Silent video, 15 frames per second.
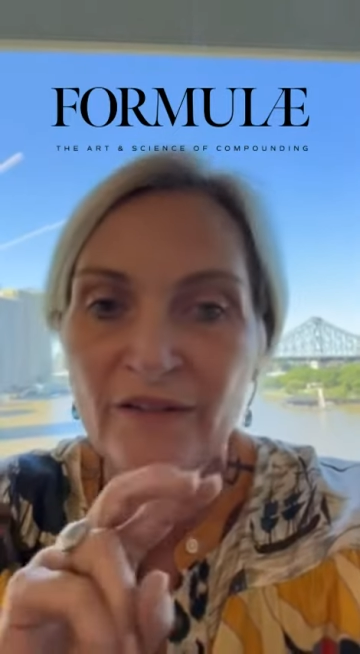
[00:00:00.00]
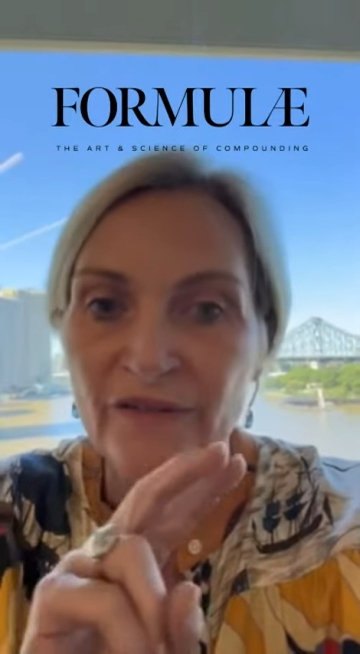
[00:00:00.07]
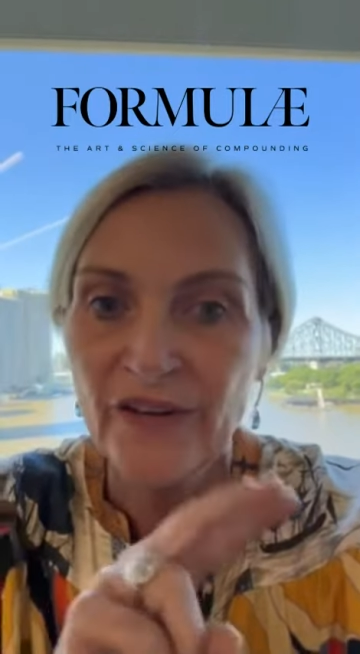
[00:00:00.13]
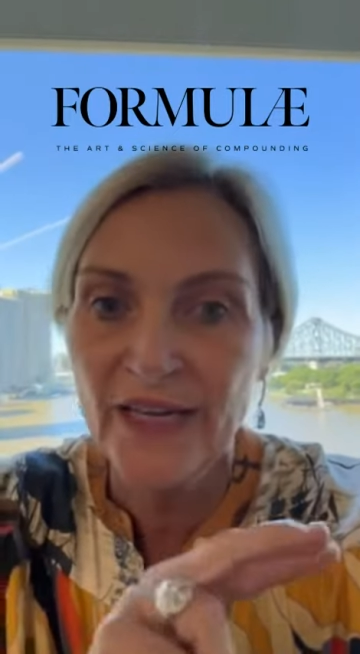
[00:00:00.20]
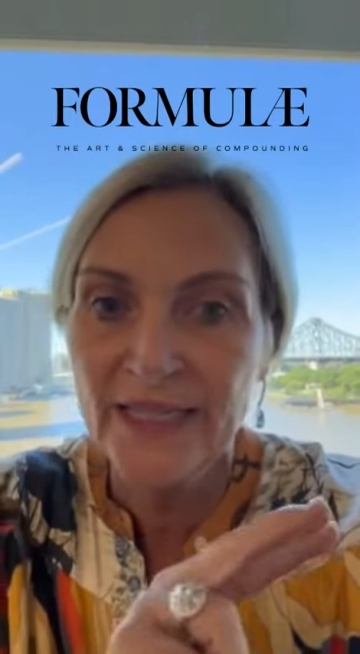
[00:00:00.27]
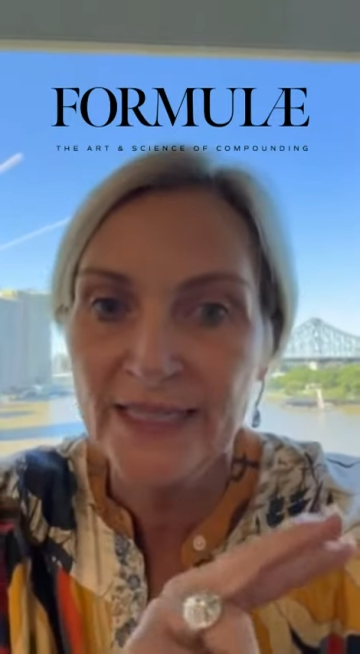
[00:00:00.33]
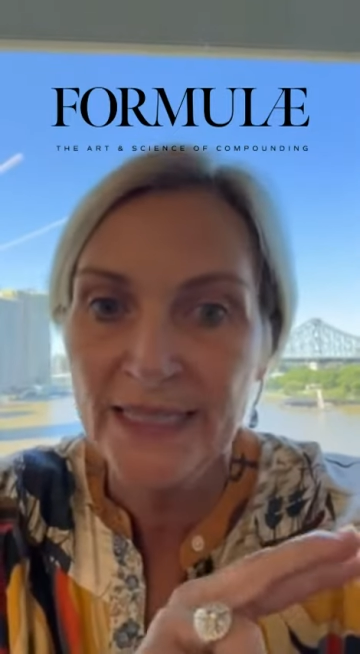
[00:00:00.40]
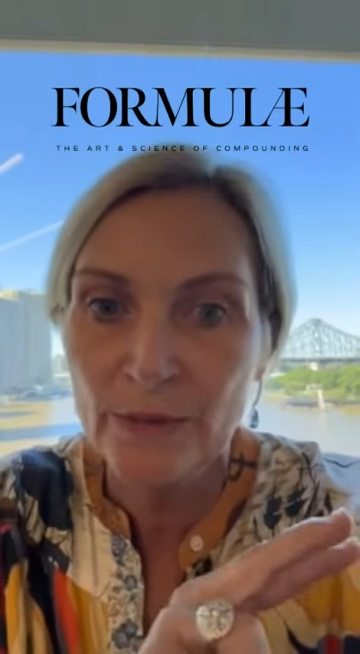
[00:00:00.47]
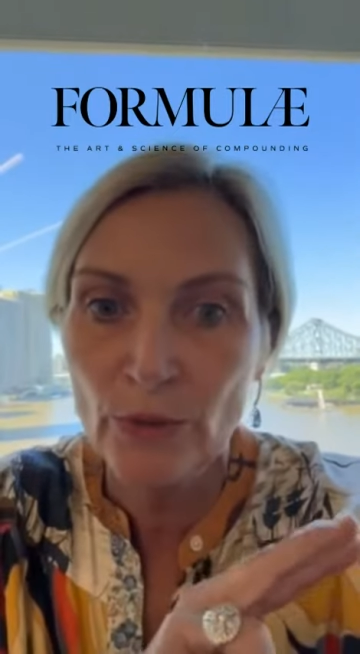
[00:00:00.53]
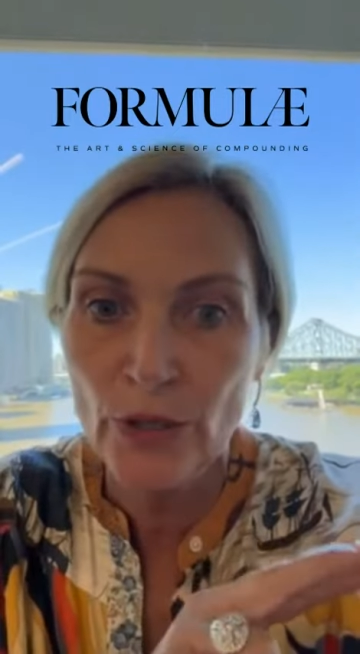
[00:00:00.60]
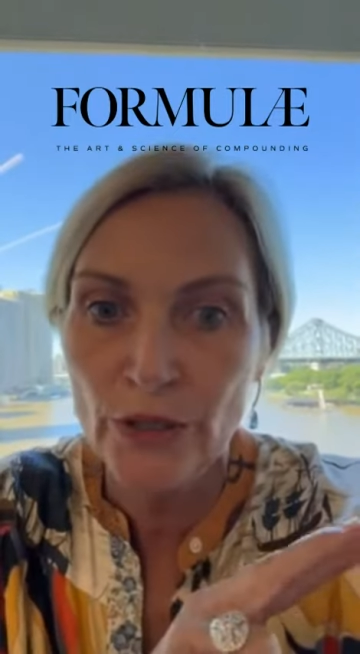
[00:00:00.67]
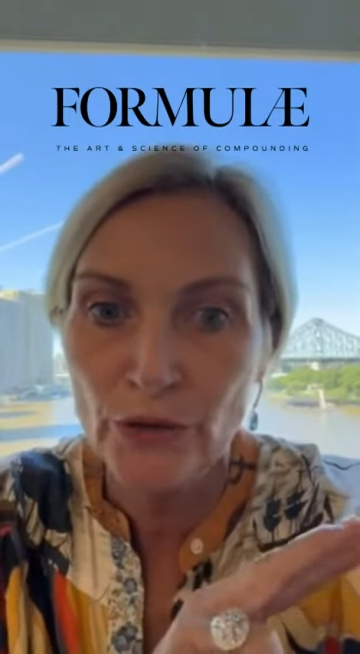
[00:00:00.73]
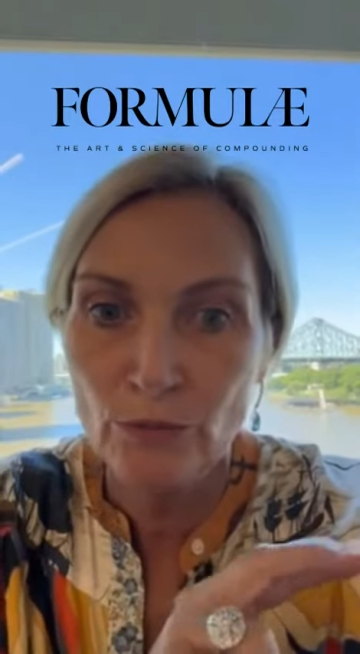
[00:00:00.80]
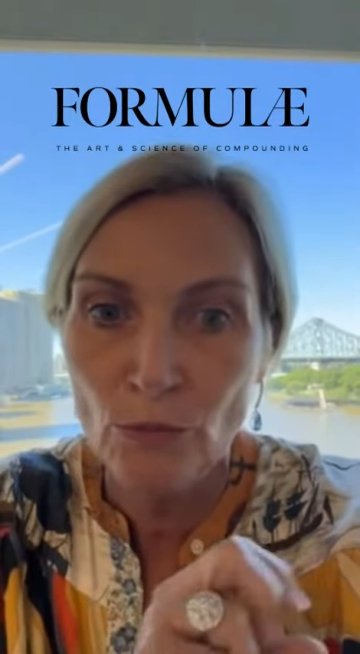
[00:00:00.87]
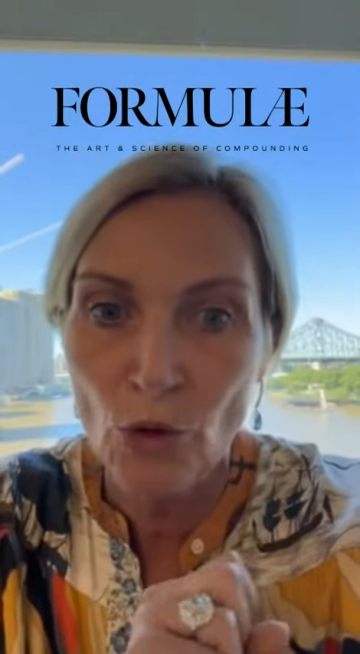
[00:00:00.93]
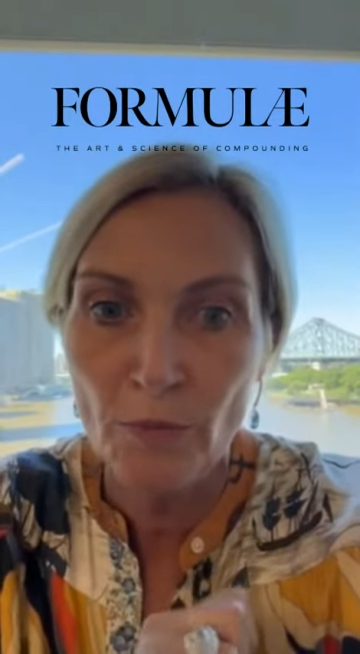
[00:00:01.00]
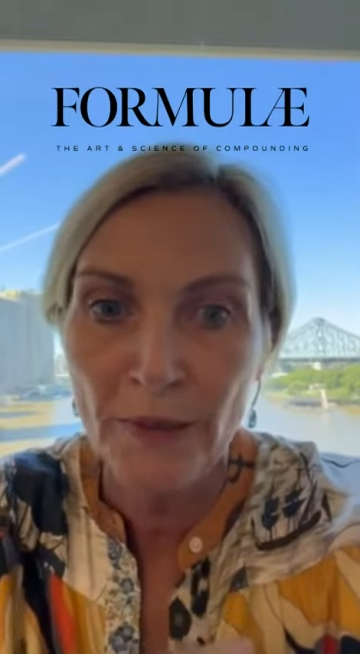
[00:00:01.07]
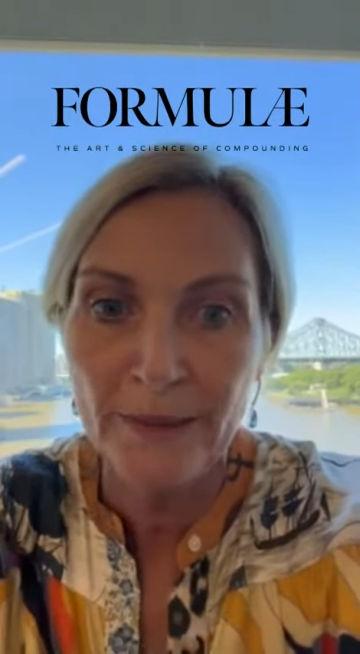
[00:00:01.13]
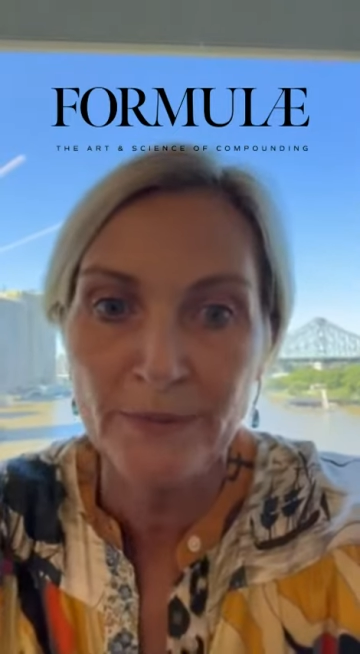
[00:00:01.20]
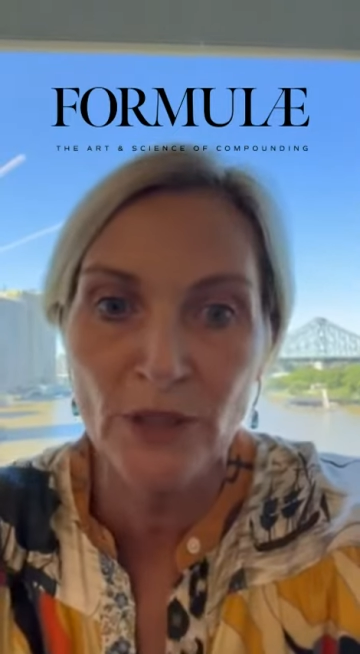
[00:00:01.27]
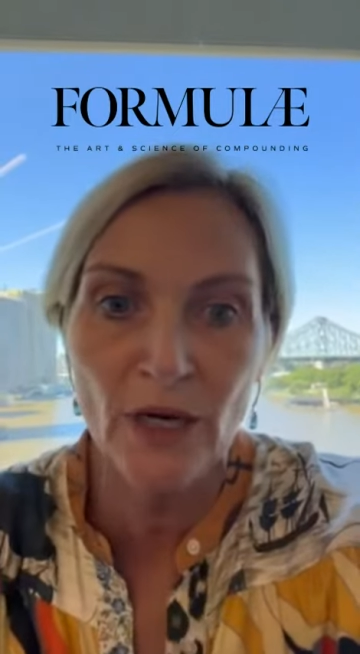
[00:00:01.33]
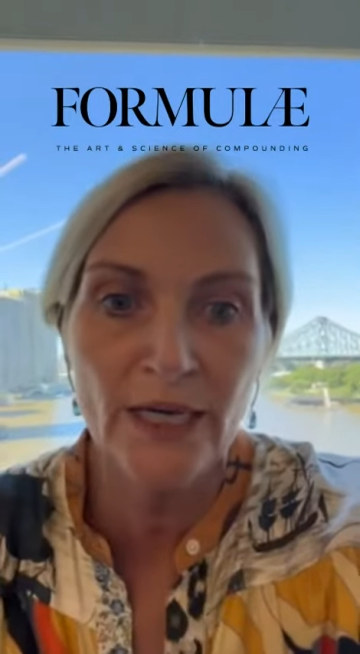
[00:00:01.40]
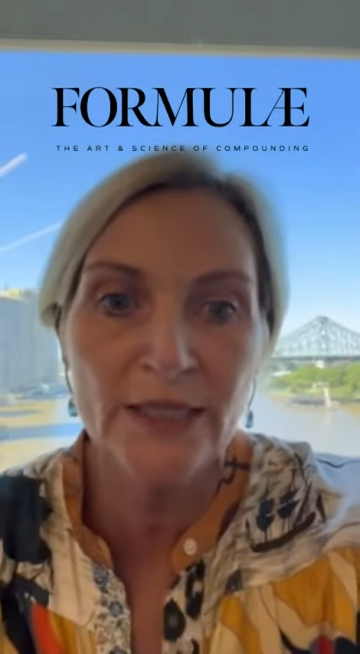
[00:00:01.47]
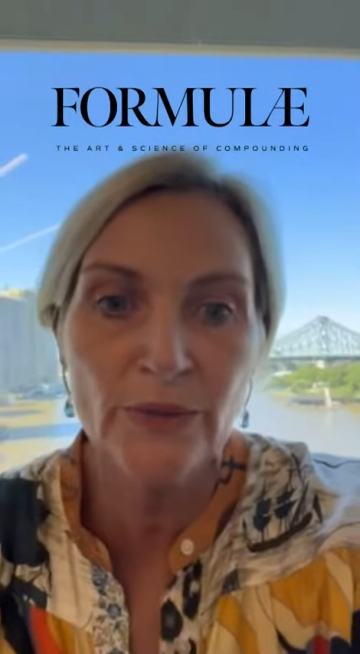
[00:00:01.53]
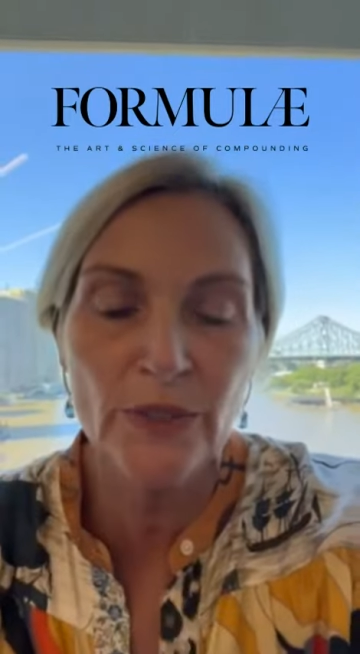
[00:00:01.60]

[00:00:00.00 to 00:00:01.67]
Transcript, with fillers: fancy word, and more peptides, we